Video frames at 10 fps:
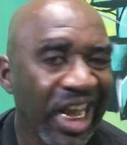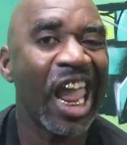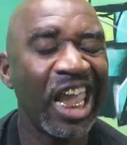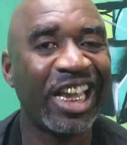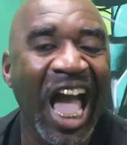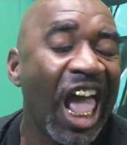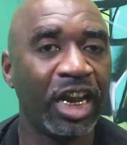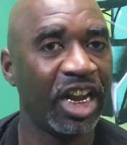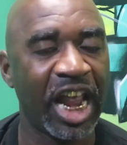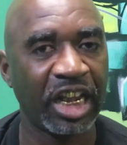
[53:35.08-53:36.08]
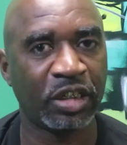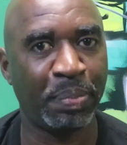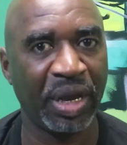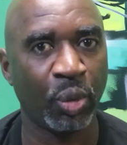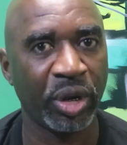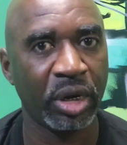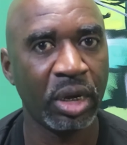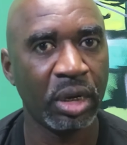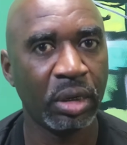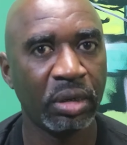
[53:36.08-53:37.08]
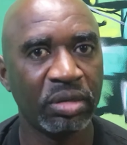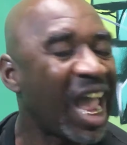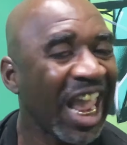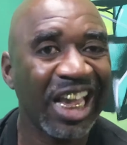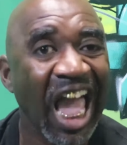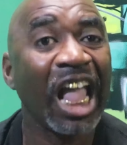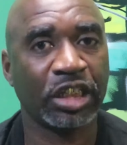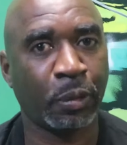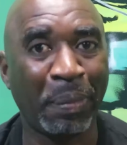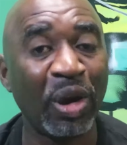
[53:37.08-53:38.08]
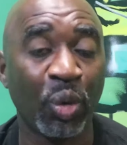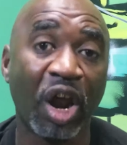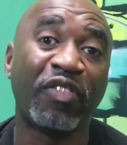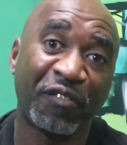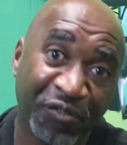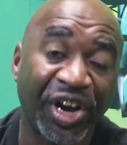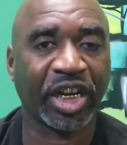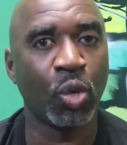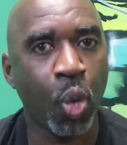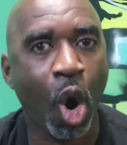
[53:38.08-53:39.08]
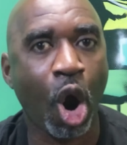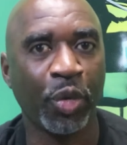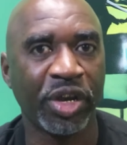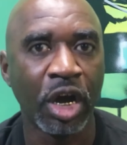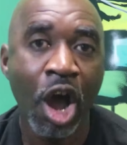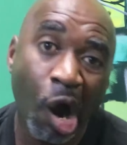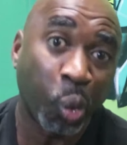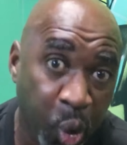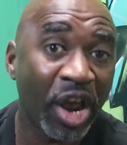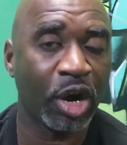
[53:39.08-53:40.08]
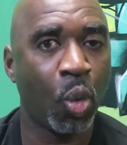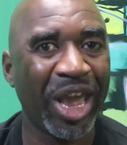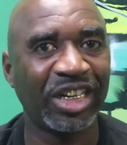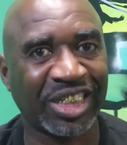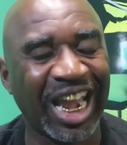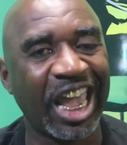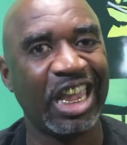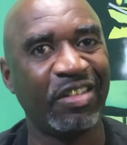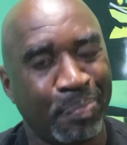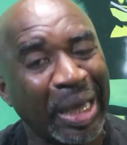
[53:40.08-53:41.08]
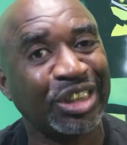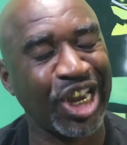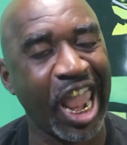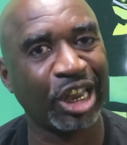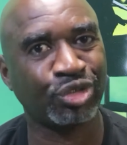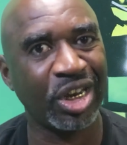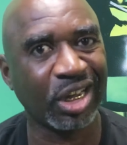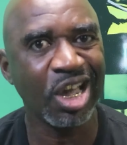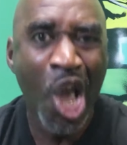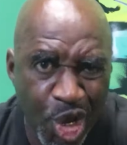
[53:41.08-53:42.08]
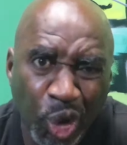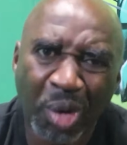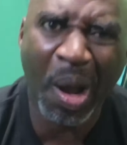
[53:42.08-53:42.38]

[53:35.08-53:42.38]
And they ain't got it in their spirit. They ain't got the spirit of a fucking warrior, a runaway slave, bitch ass nigga.